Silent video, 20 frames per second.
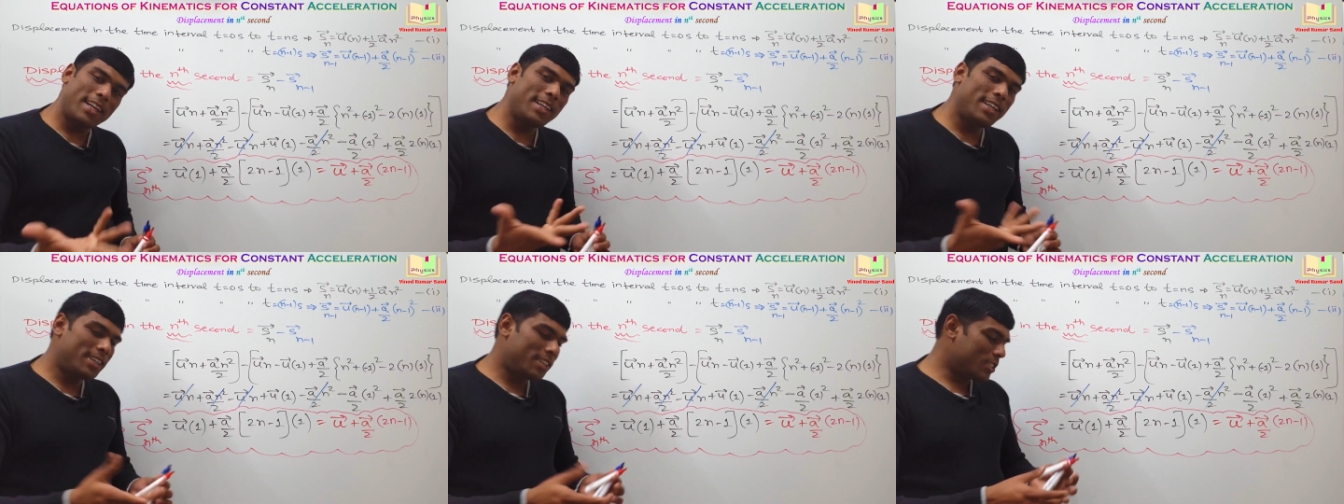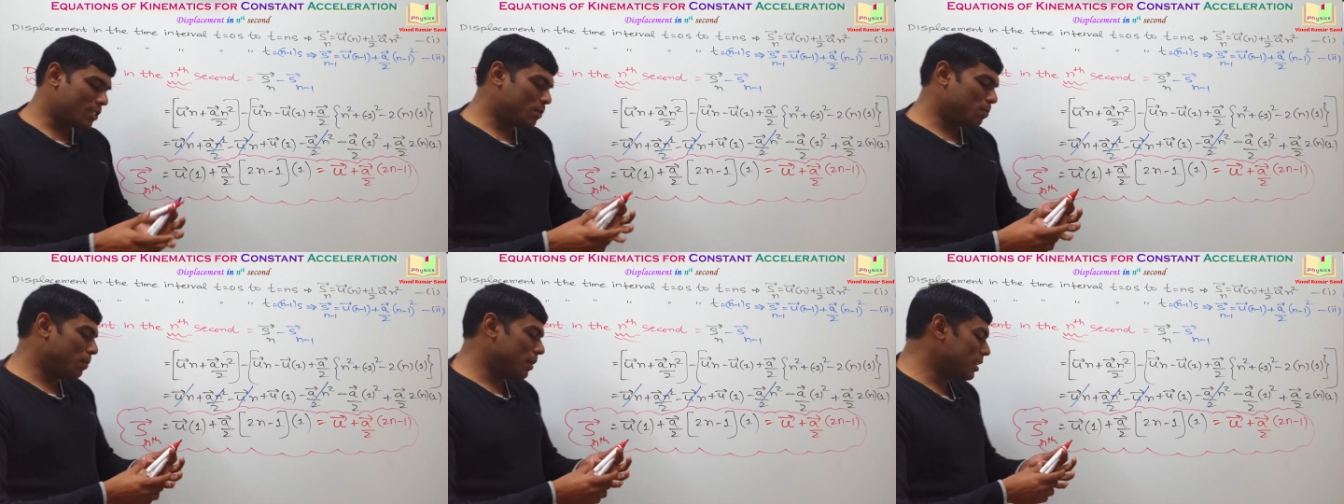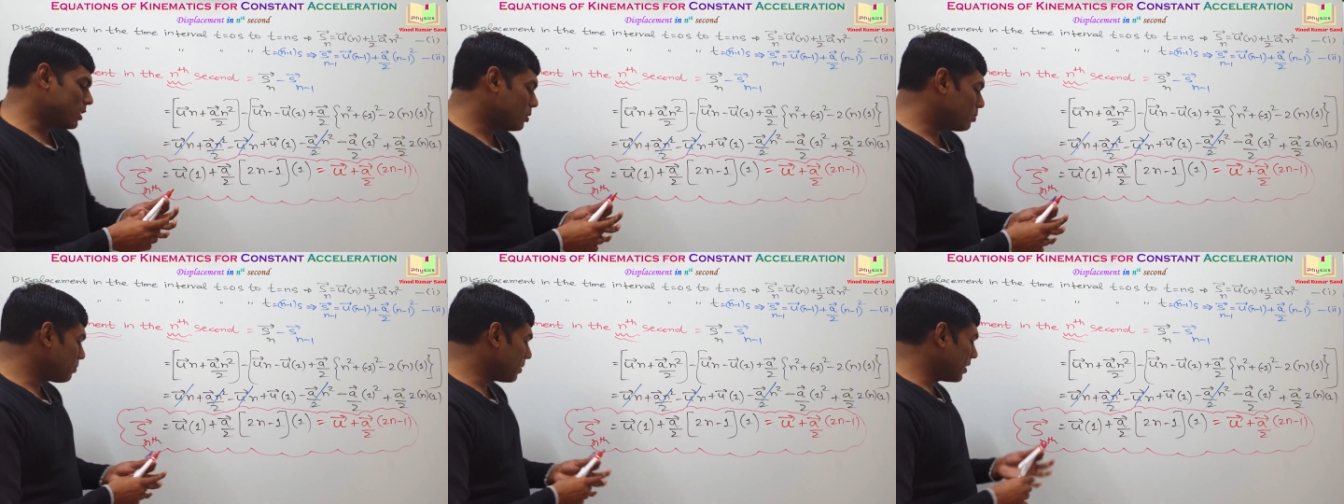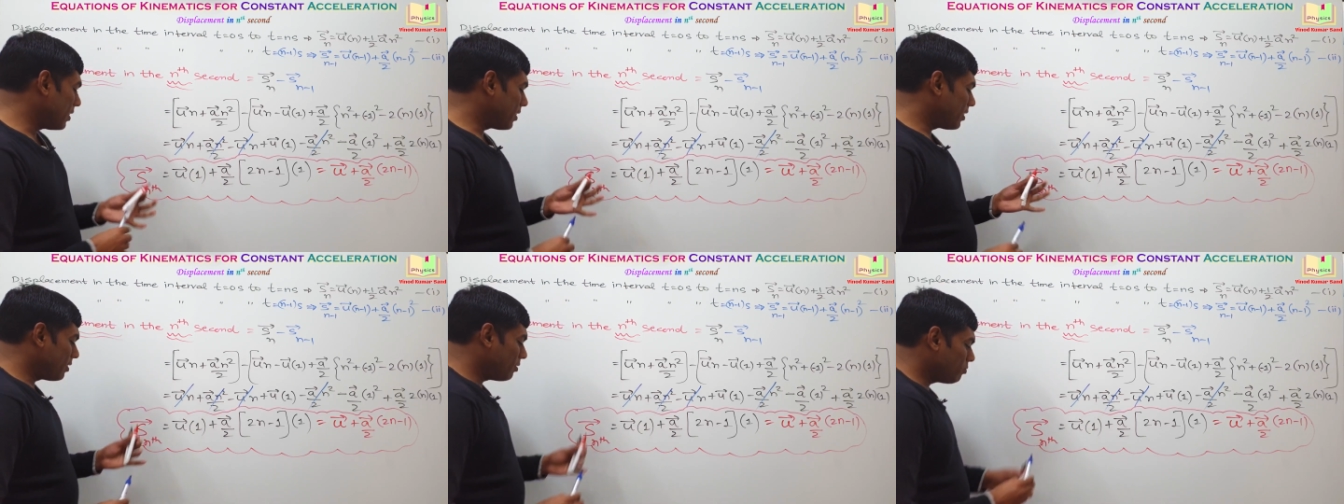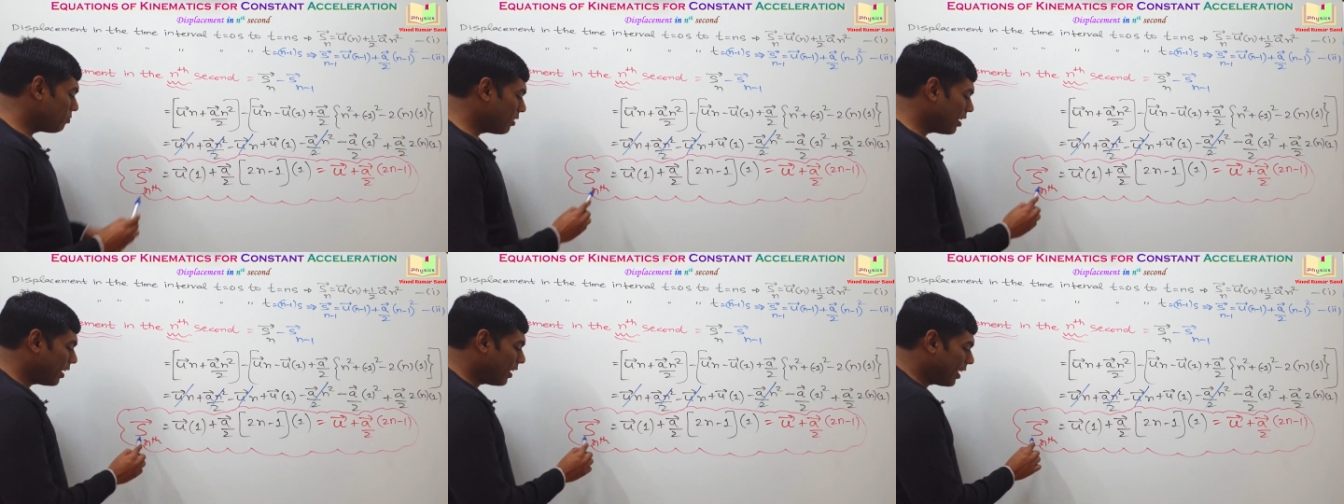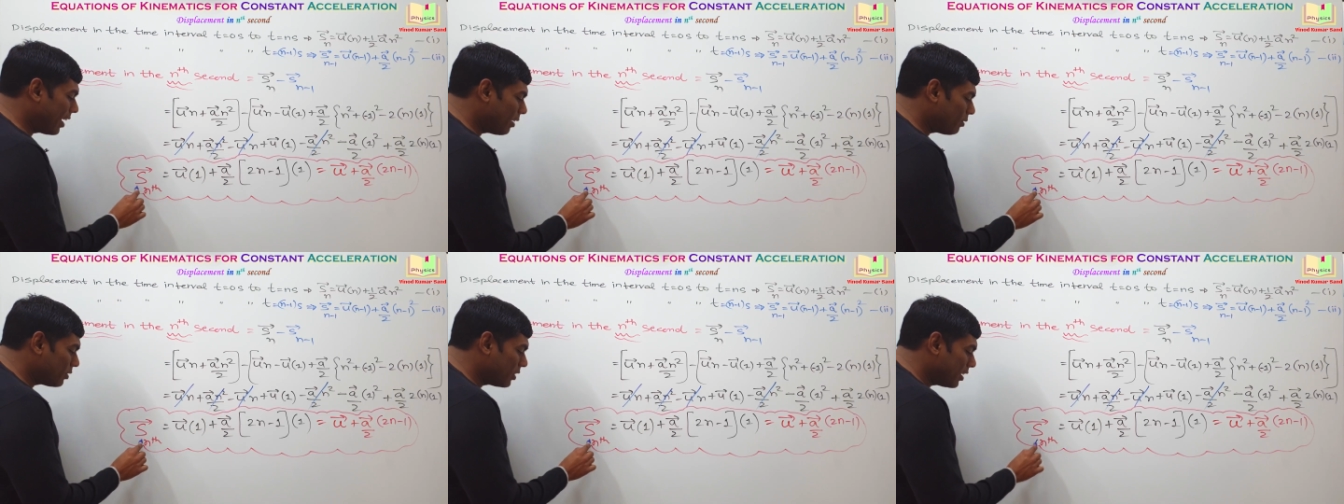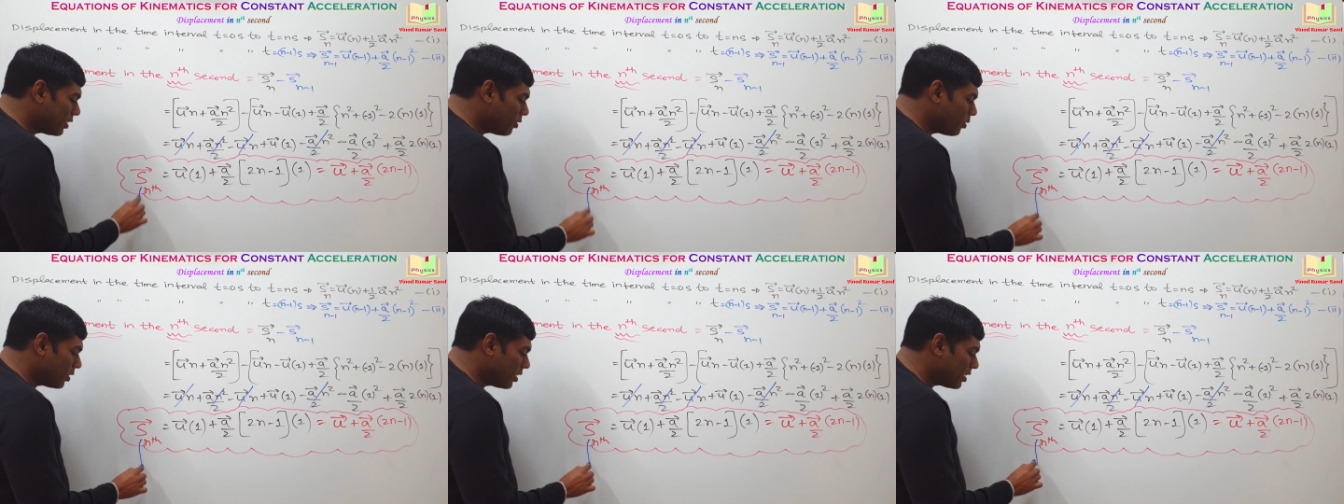Displacement will have
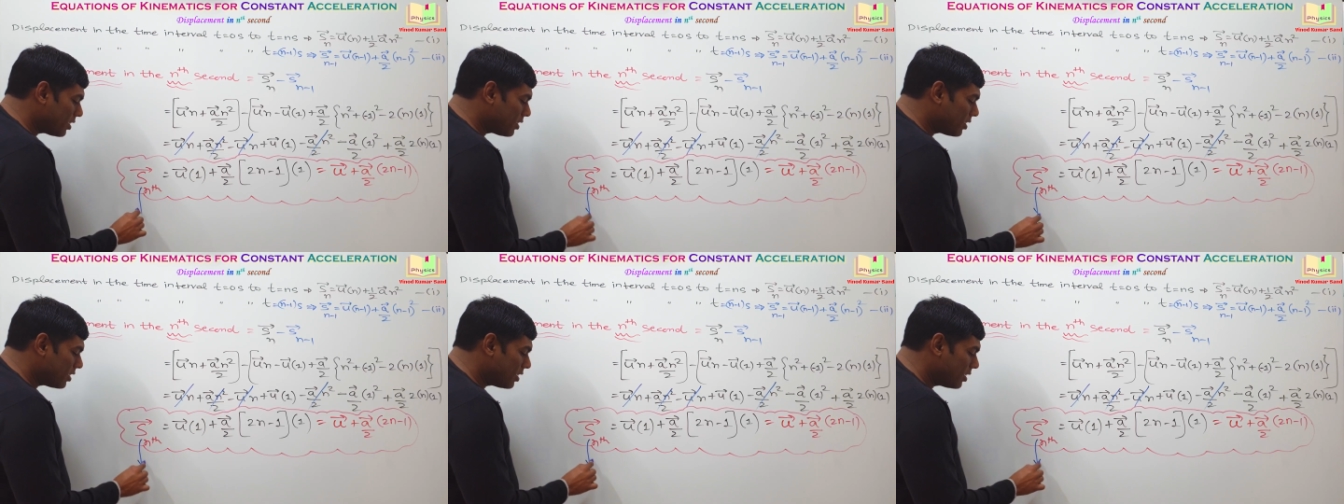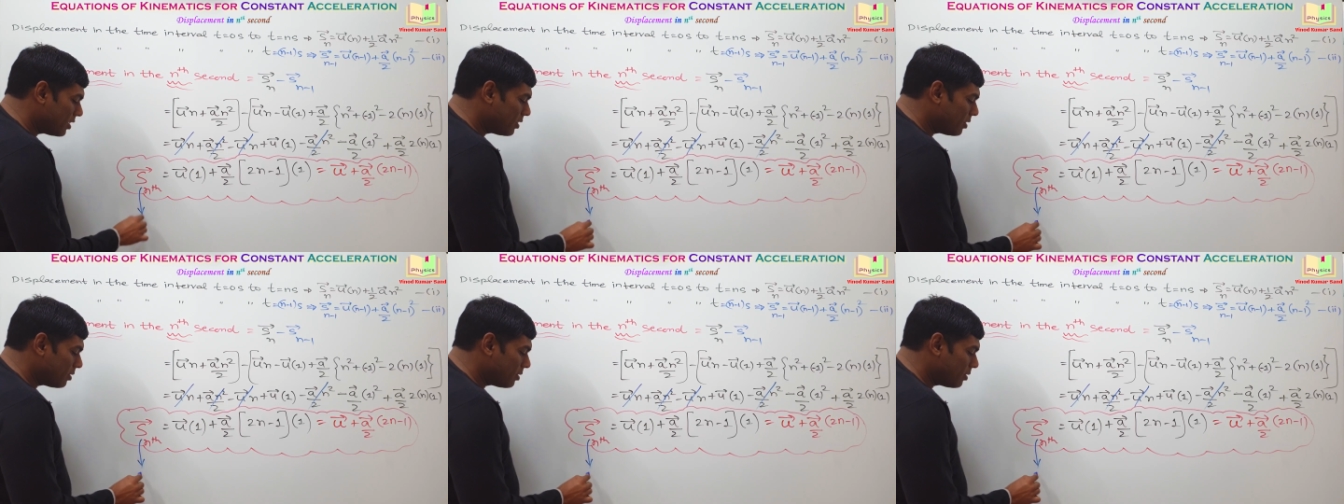the unit